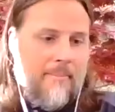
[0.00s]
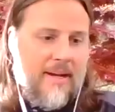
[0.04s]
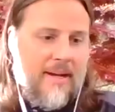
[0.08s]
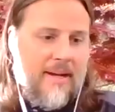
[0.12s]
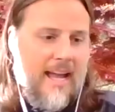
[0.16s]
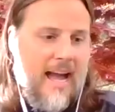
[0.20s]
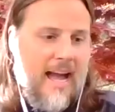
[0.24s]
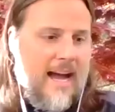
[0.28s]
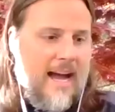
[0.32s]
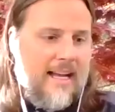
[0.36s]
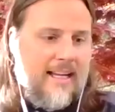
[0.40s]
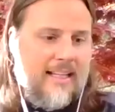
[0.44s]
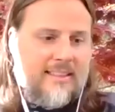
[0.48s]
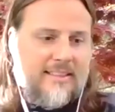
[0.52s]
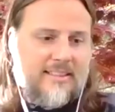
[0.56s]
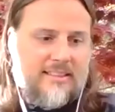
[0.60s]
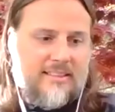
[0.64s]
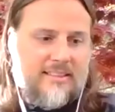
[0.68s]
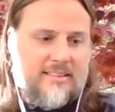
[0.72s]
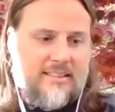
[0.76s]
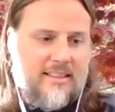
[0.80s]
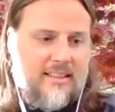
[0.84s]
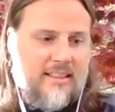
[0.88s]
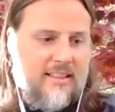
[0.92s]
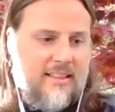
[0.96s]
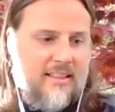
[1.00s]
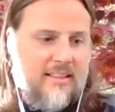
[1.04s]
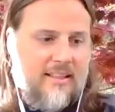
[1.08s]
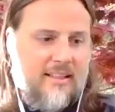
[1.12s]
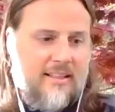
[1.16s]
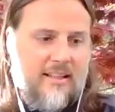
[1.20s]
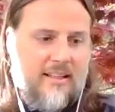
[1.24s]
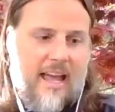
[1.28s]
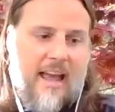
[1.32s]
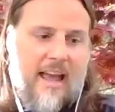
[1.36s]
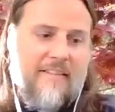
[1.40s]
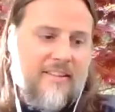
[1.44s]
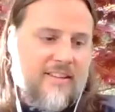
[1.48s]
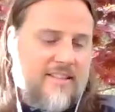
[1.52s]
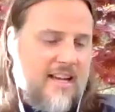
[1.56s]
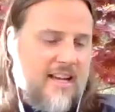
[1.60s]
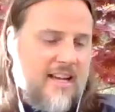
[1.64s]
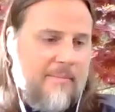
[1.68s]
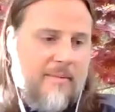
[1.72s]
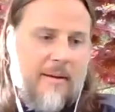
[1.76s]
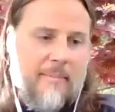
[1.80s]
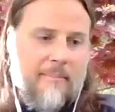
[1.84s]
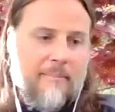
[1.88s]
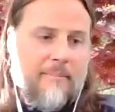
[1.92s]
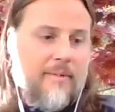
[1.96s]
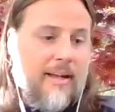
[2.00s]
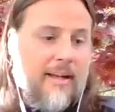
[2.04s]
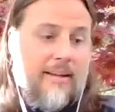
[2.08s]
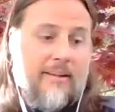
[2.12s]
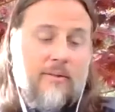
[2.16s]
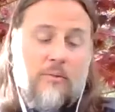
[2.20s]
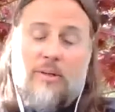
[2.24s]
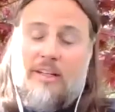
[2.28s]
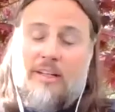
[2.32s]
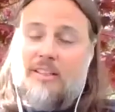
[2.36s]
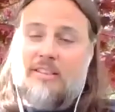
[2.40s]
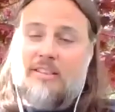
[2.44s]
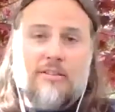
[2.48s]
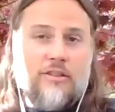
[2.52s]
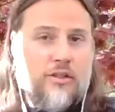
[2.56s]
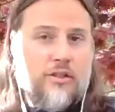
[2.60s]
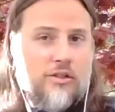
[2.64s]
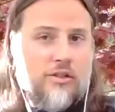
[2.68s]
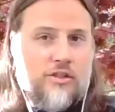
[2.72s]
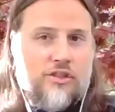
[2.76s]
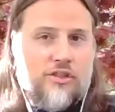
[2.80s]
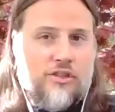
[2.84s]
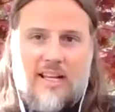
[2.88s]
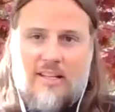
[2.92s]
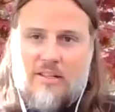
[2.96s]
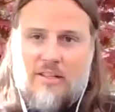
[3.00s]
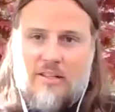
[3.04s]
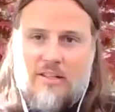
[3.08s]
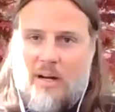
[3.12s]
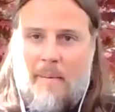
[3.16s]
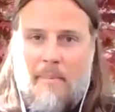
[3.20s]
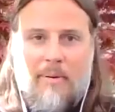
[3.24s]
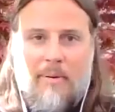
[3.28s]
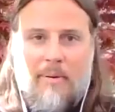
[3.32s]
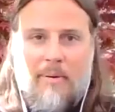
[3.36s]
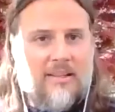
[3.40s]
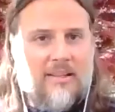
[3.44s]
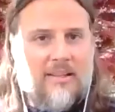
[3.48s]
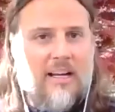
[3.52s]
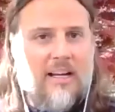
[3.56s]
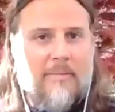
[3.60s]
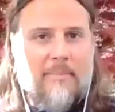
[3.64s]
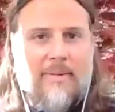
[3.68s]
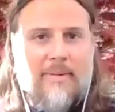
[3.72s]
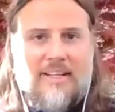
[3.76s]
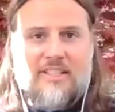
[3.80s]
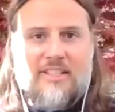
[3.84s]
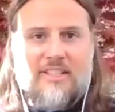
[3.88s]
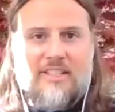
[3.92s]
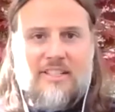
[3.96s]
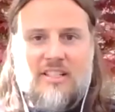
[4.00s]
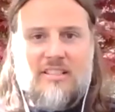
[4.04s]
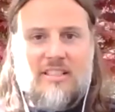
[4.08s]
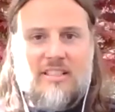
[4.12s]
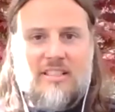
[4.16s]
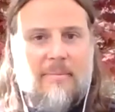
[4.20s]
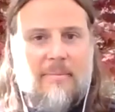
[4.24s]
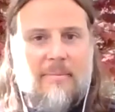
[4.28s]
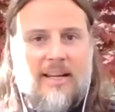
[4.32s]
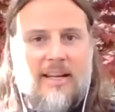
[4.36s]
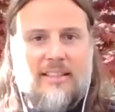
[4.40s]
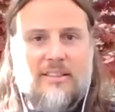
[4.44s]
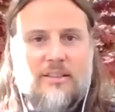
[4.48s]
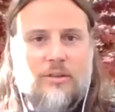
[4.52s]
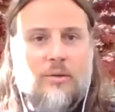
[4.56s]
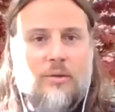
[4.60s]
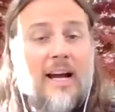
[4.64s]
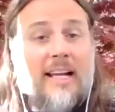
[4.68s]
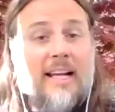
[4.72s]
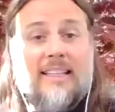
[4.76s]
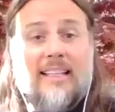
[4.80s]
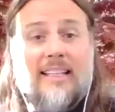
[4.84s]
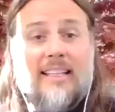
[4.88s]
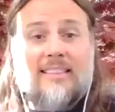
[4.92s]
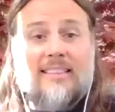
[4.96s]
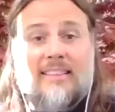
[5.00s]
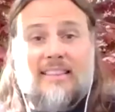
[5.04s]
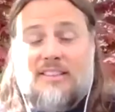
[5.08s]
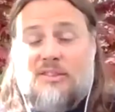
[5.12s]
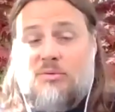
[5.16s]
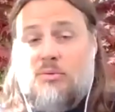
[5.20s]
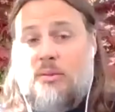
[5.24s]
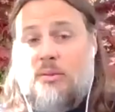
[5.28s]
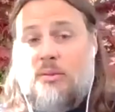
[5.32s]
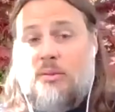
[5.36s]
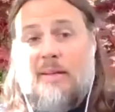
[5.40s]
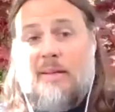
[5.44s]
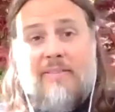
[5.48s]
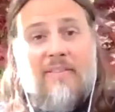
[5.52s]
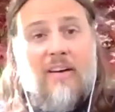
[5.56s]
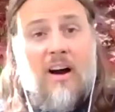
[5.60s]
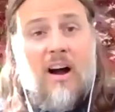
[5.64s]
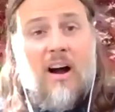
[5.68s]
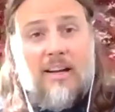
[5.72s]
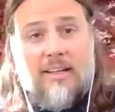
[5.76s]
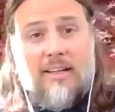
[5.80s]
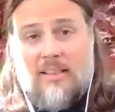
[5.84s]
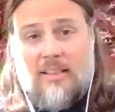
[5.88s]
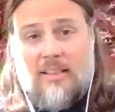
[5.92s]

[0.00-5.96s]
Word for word: yeah, it's every time I'm like when it's GooseChase, when I'm putting down missions, I'm like, do I think this would be fun?